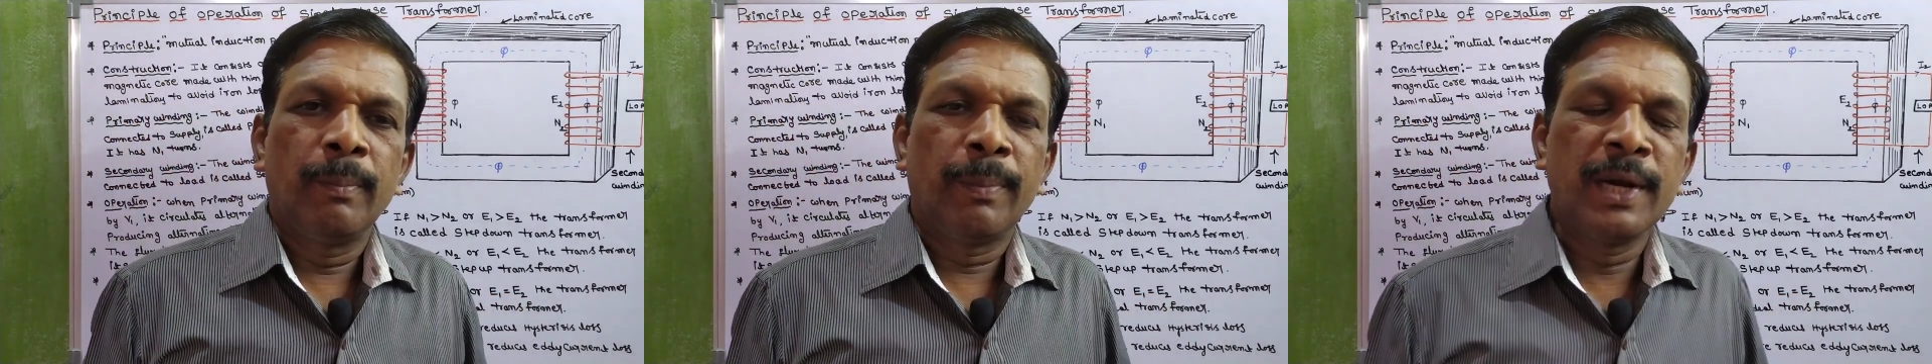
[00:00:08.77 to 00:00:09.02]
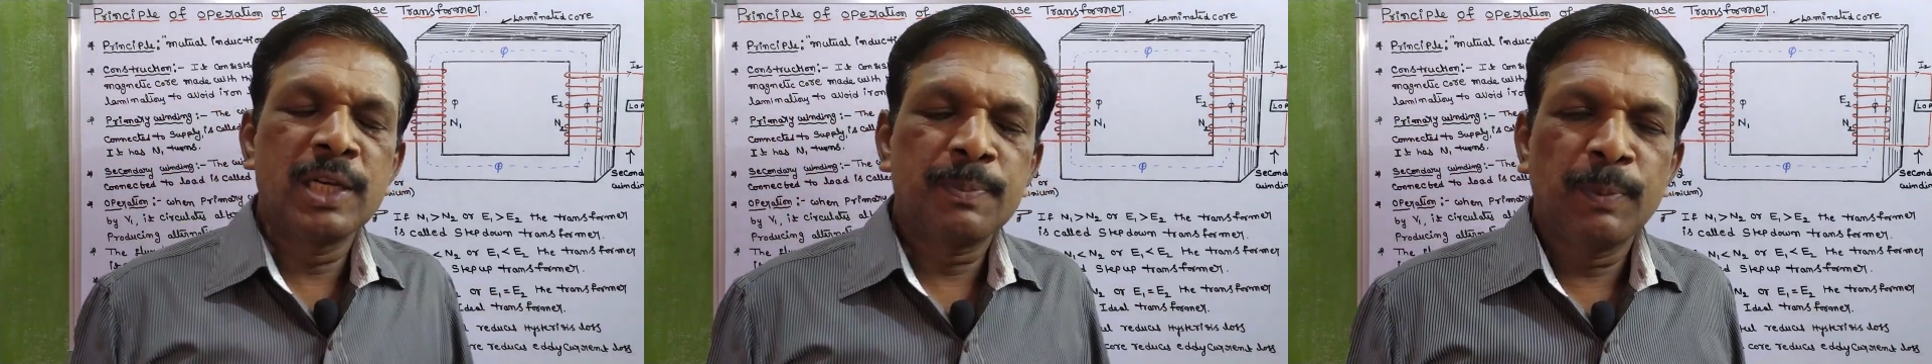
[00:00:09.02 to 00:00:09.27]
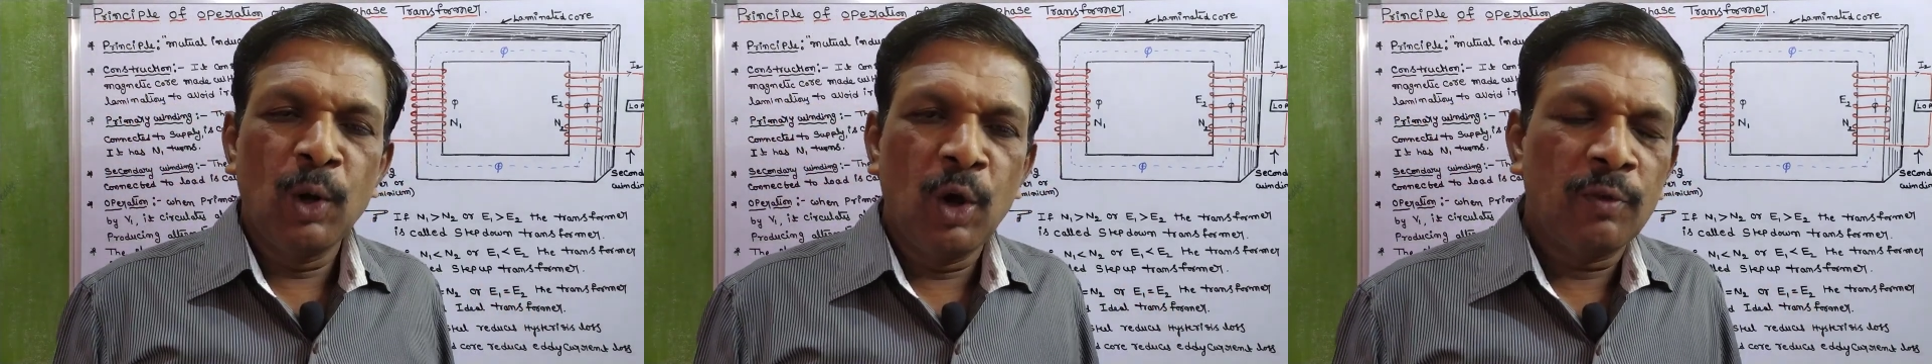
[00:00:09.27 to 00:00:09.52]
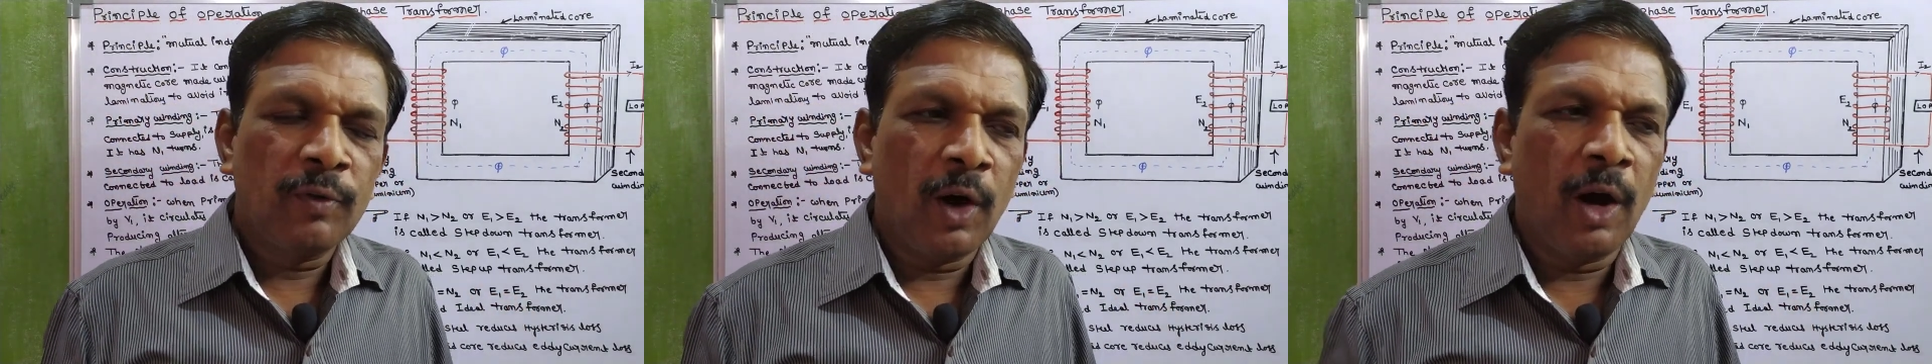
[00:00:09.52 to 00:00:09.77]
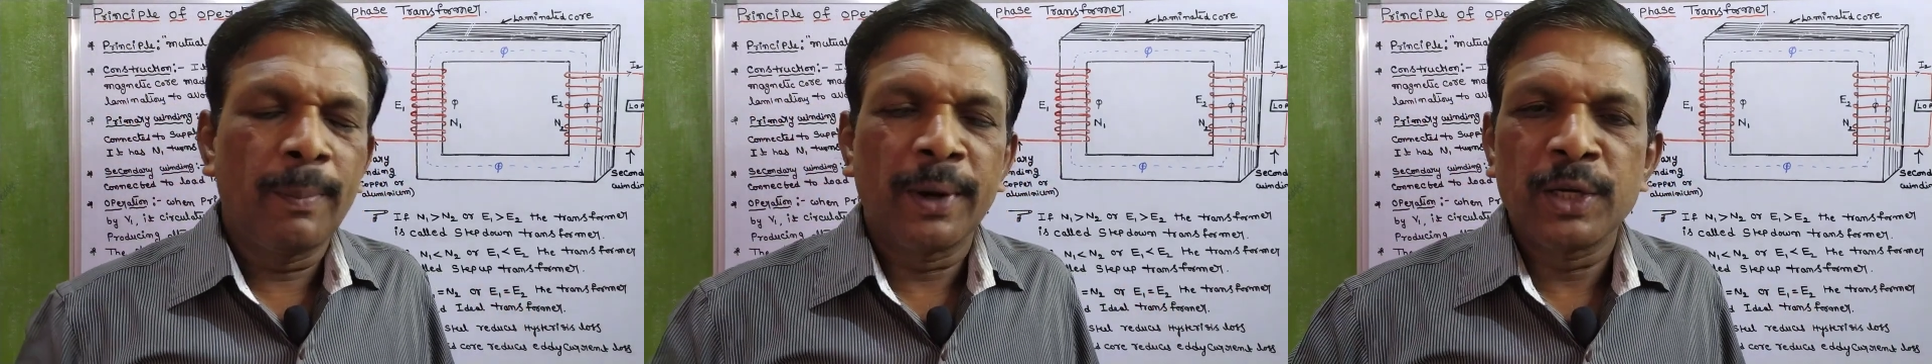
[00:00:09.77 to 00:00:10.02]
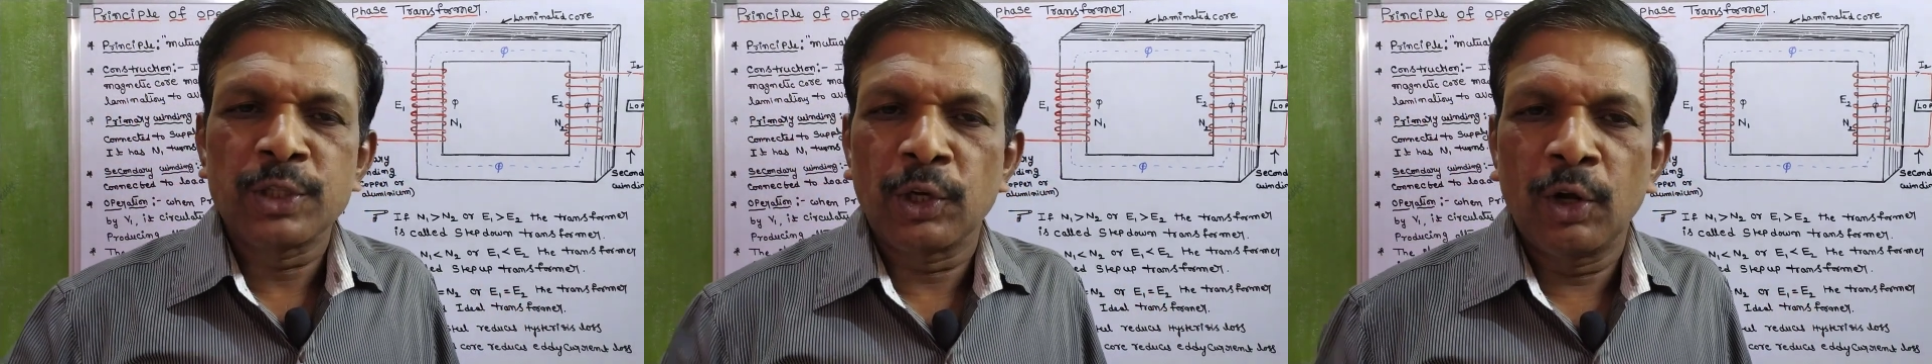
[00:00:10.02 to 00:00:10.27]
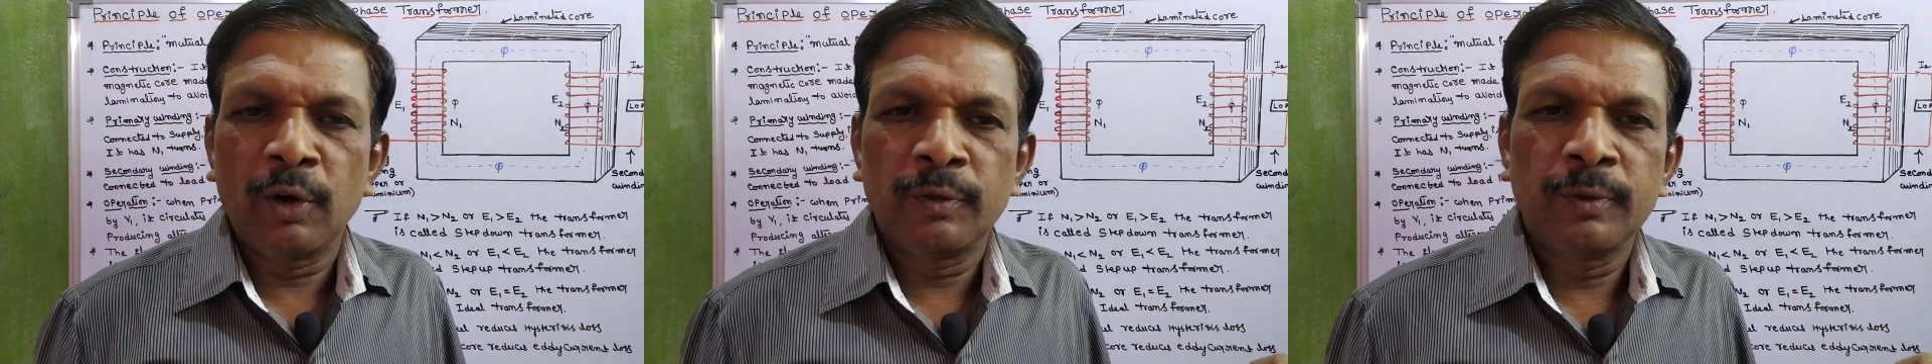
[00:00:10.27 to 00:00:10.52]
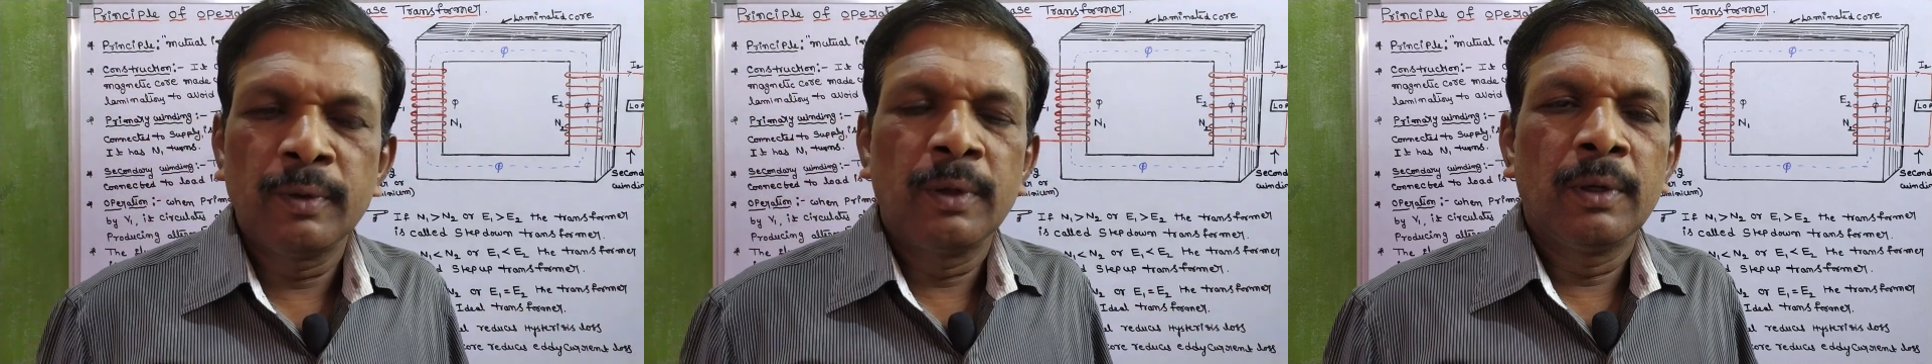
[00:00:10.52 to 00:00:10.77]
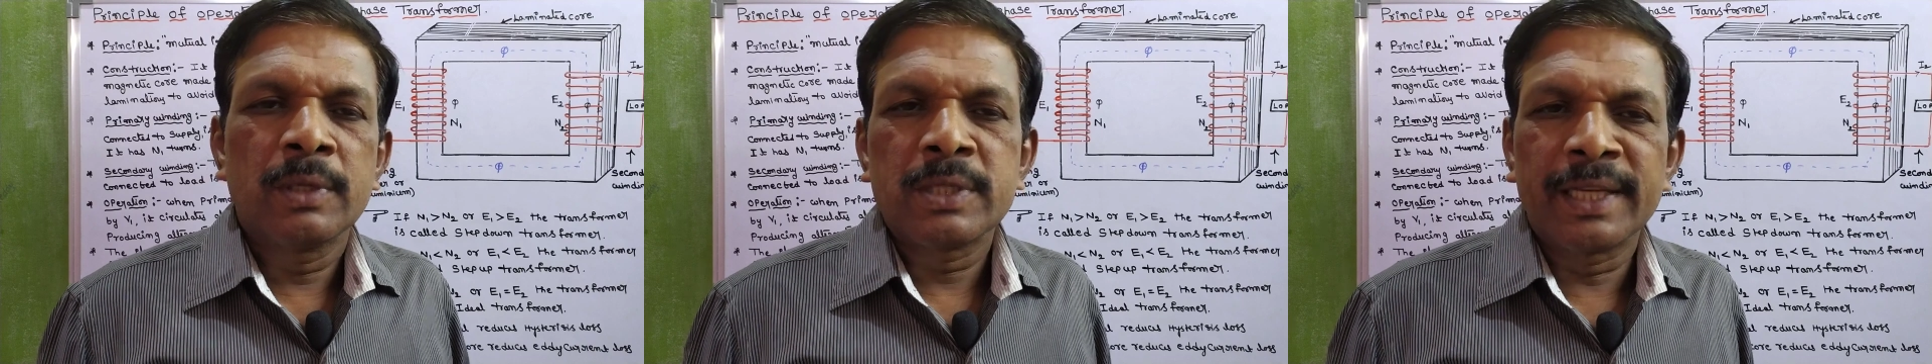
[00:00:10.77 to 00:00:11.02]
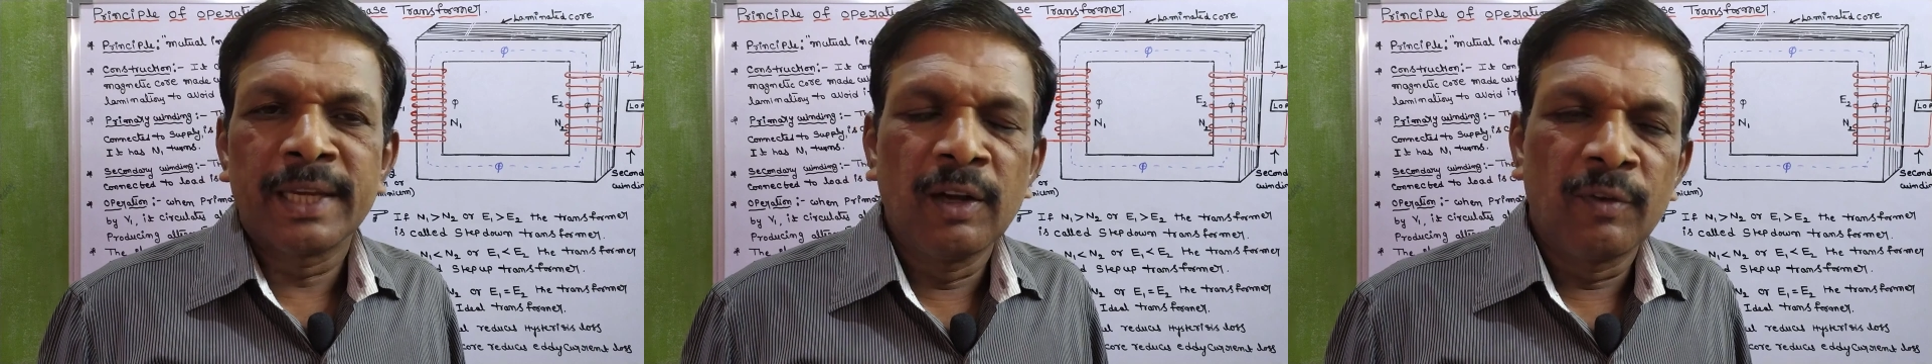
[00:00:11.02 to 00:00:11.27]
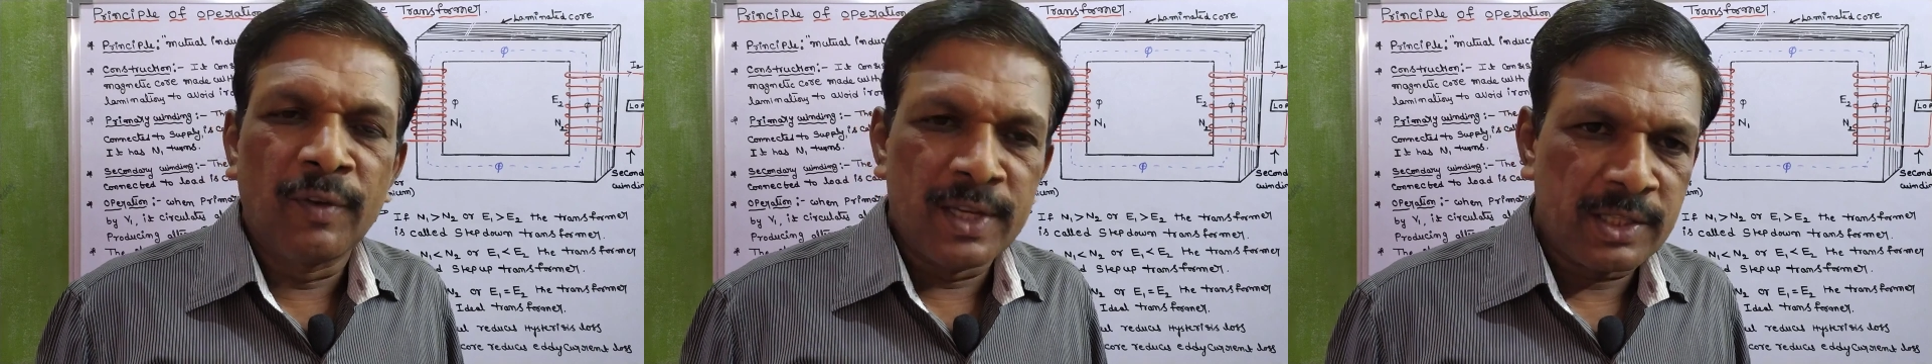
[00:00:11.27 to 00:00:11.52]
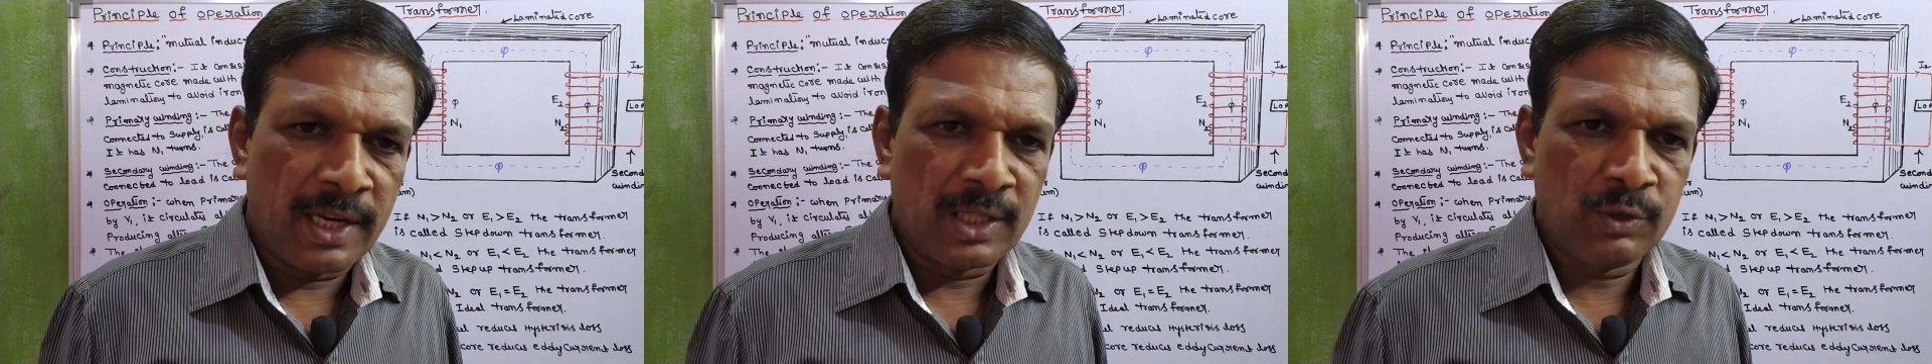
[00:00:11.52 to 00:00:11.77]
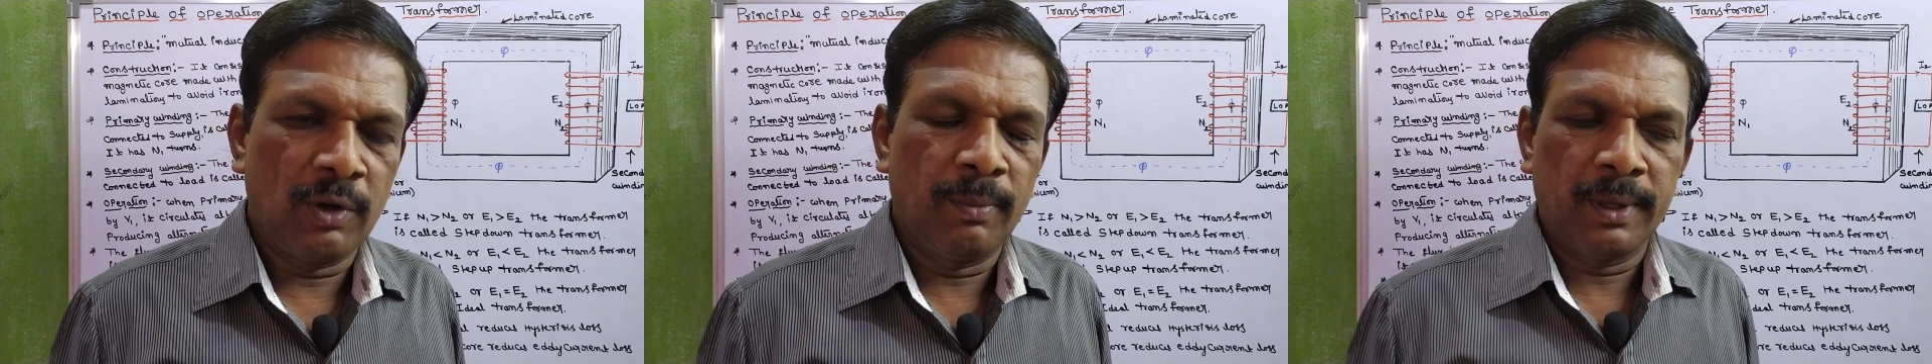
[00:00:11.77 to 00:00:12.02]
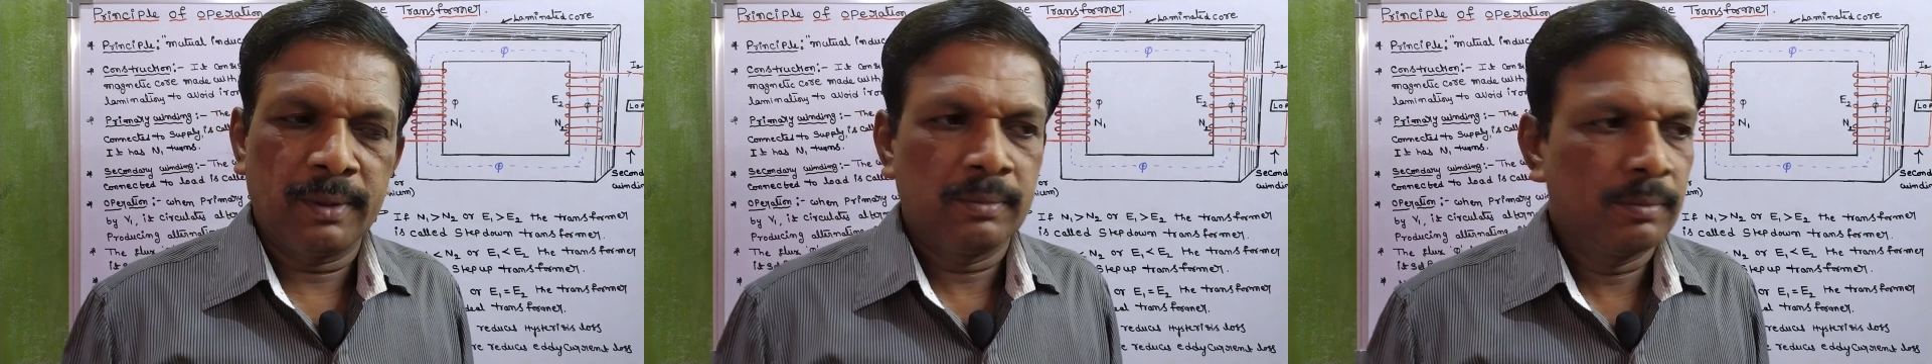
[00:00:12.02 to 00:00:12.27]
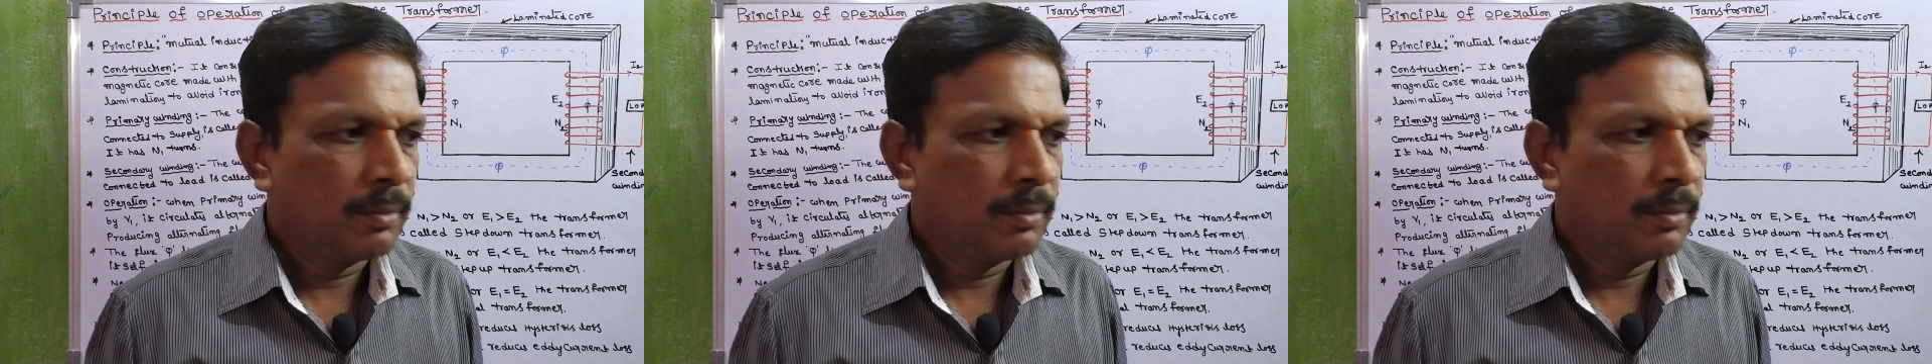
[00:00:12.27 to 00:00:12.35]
principle of operation of single phase transformer.